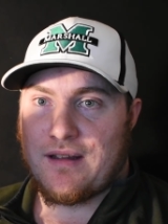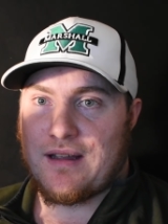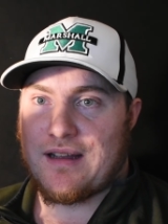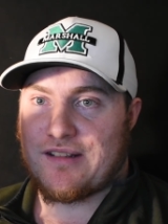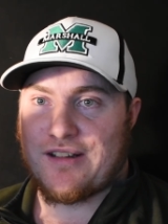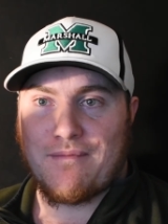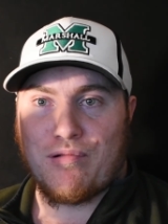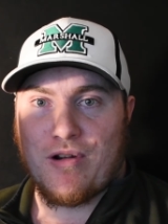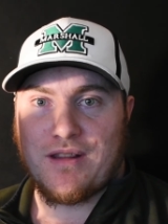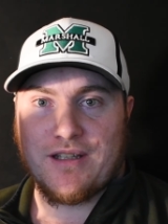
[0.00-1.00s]
at some
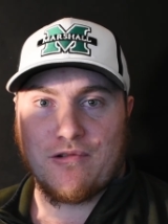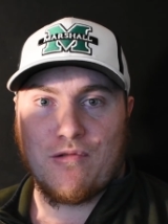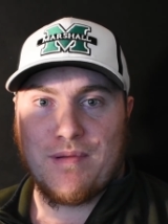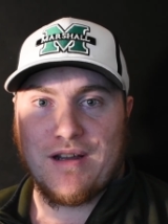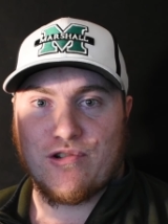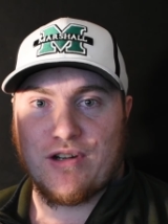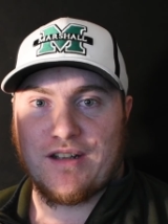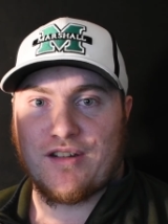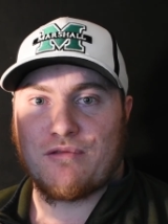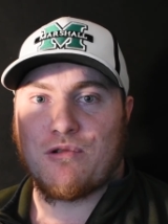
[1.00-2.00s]
point there will be a
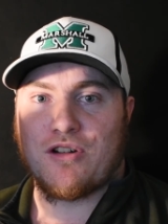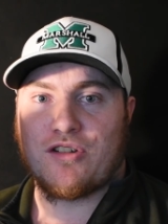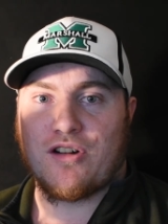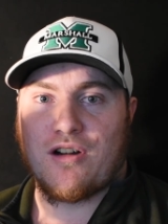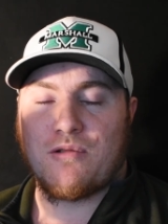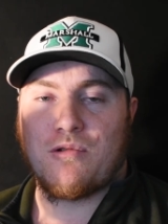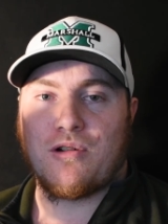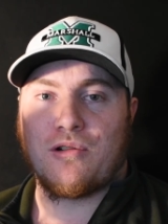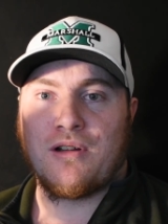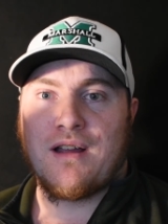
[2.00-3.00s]
crisis where Star
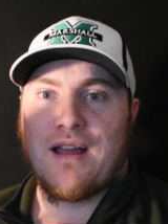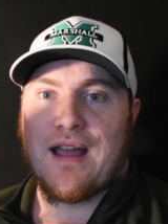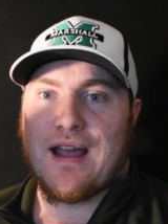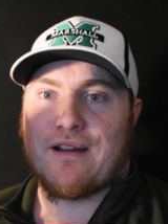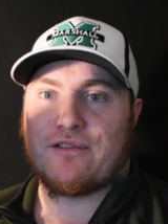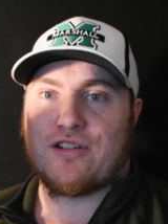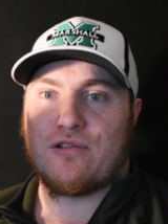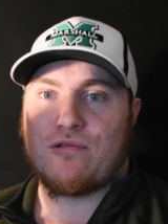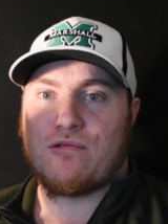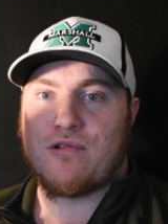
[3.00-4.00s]
will have
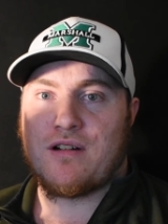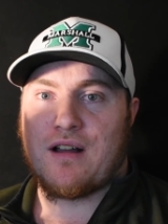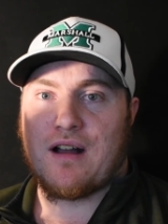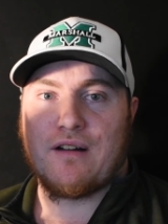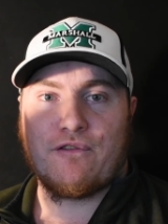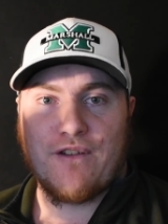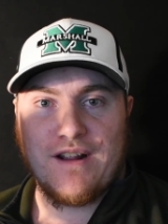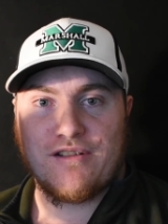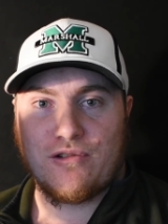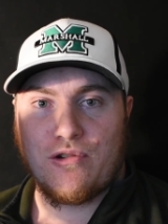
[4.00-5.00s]
to
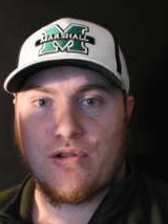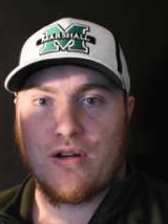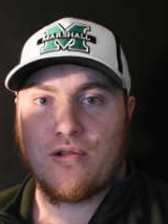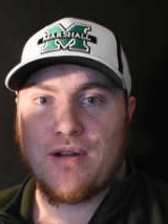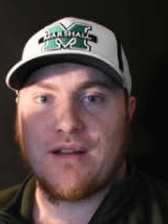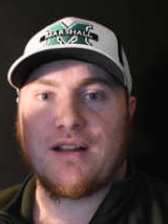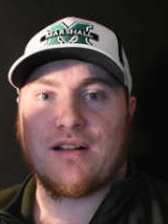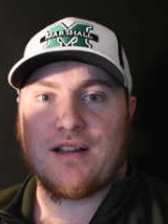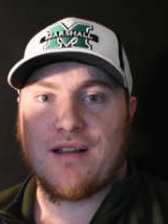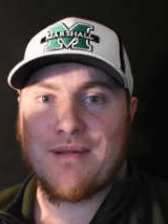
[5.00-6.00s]
face Ludo in the
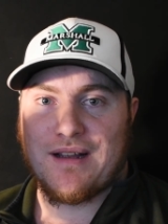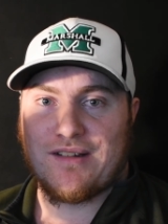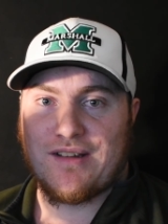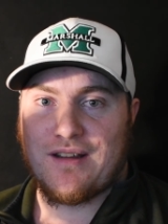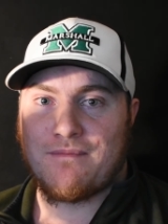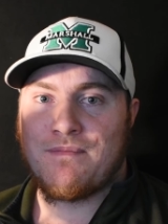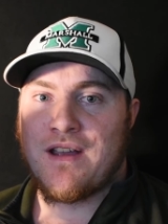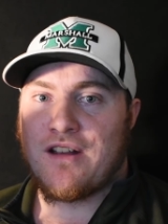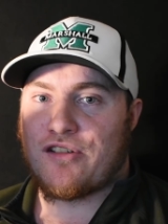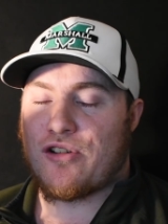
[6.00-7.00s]
climax scene.
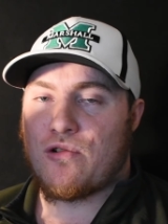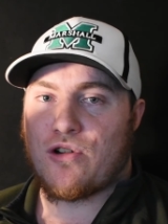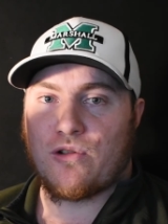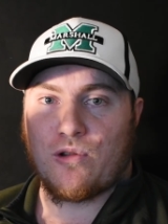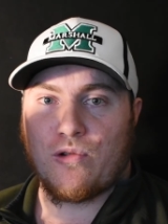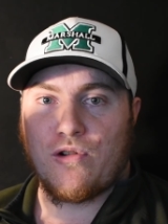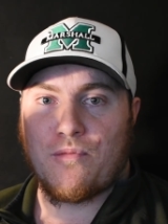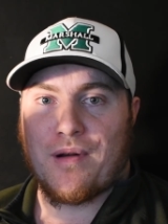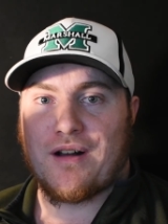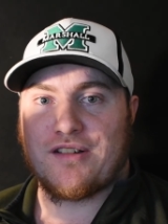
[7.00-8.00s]
So could Ludo
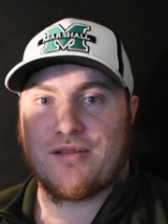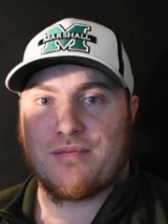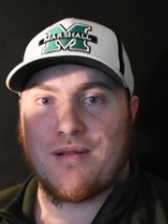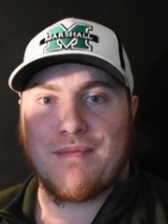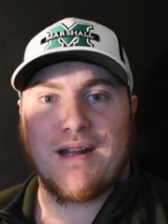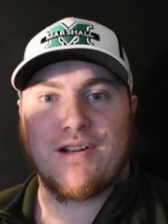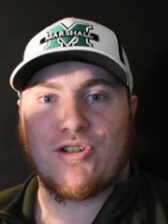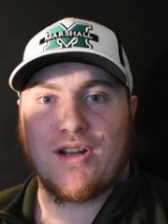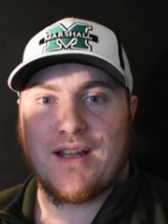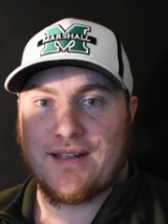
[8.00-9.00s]
possibly manage
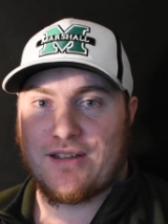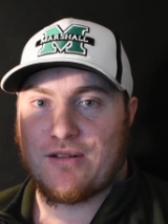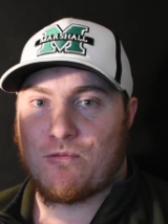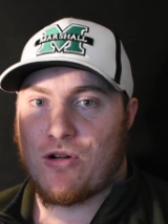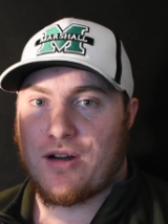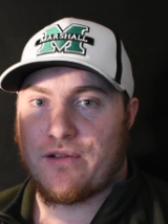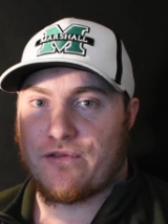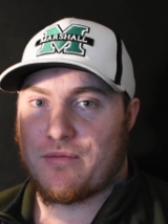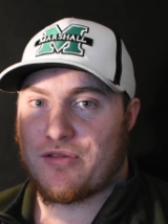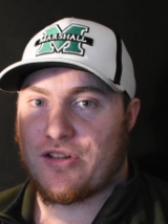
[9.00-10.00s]
to get the wand
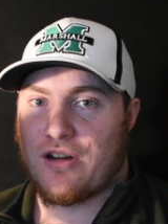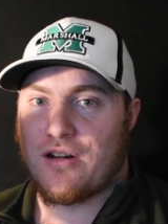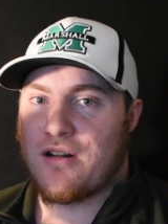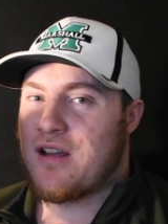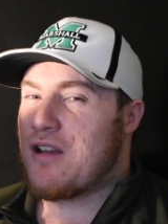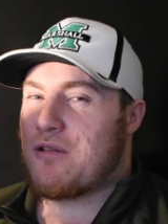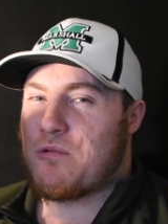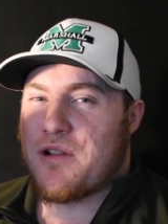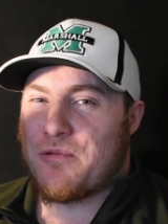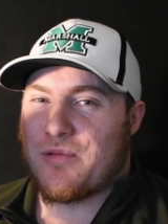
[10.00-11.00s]
from Star?
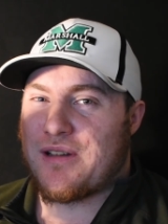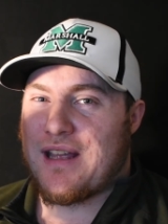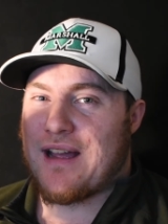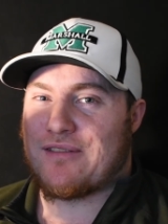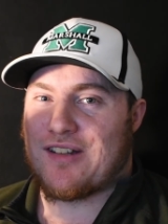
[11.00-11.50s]
We'll really have to